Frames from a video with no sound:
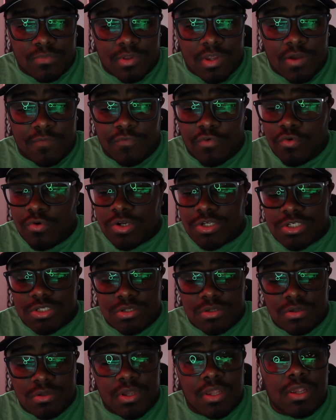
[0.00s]
Of
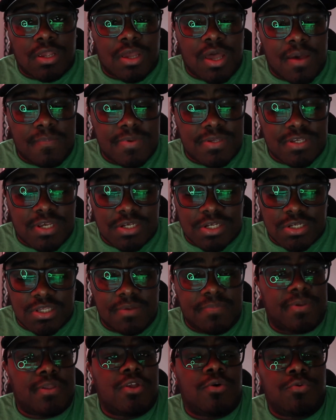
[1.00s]
course, in the comment section,
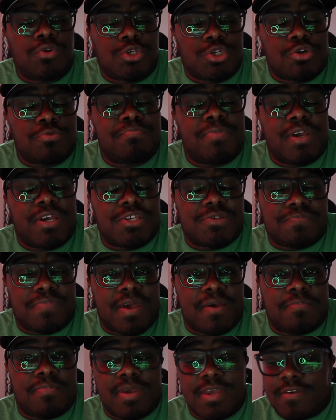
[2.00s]
let me know what your biggest
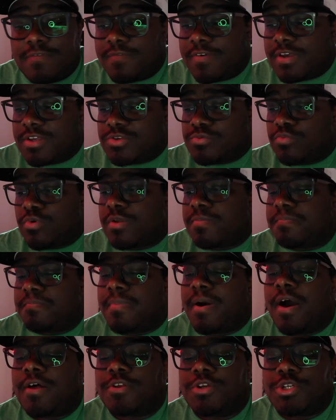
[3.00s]
pet peeve is. What
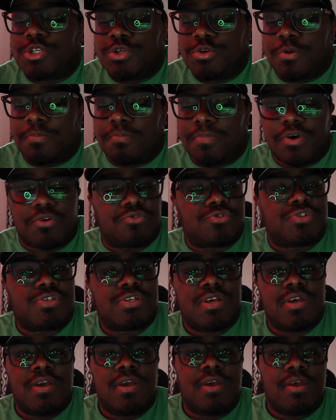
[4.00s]
bothers you the most
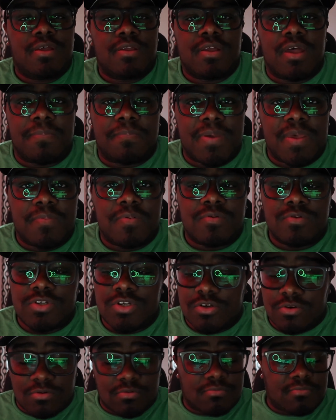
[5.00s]
that people
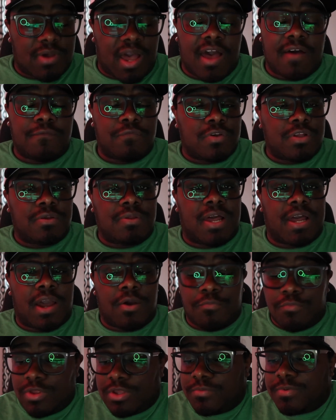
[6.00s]
do? I
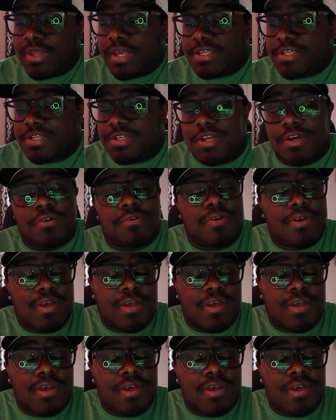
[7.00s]
really would like to know.